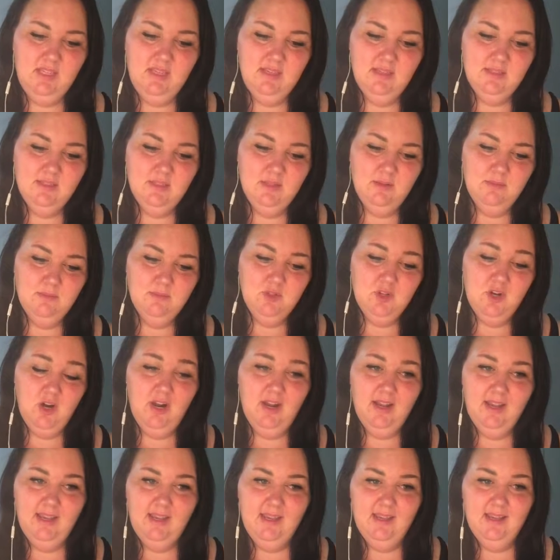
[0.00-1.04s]
so I'm
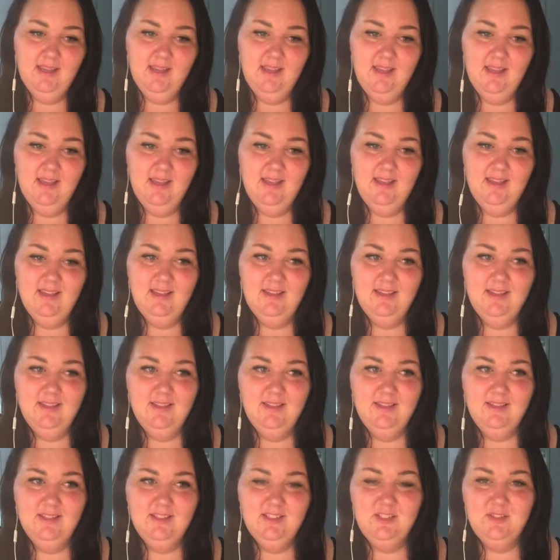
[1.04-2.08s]
trying
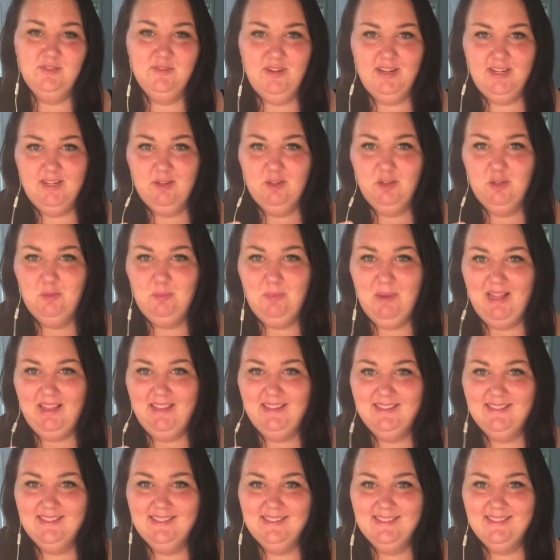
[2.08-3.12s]
to find a good
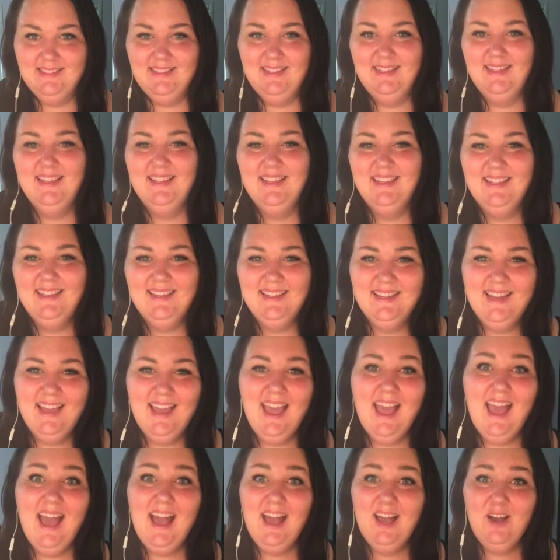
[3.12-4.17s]
balance,
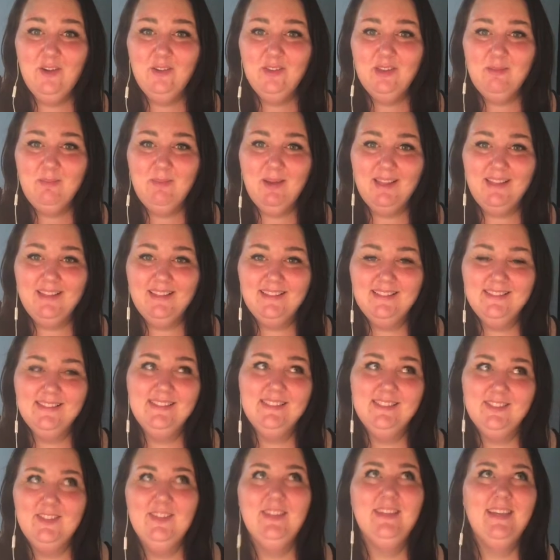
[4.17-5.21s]
a healthy balance,
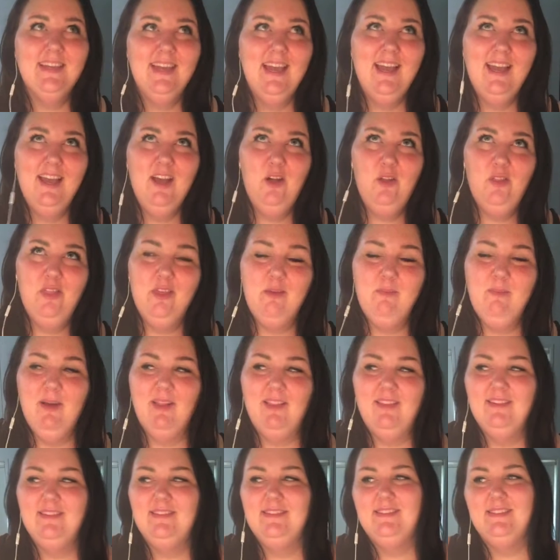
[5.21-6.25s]
literally a healthy
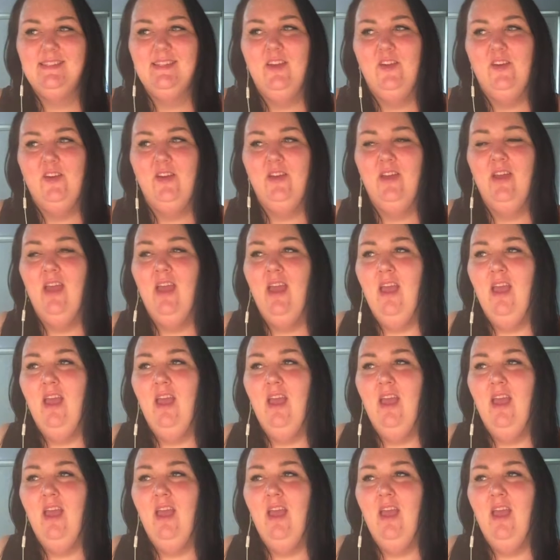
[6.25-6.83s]
balance. So,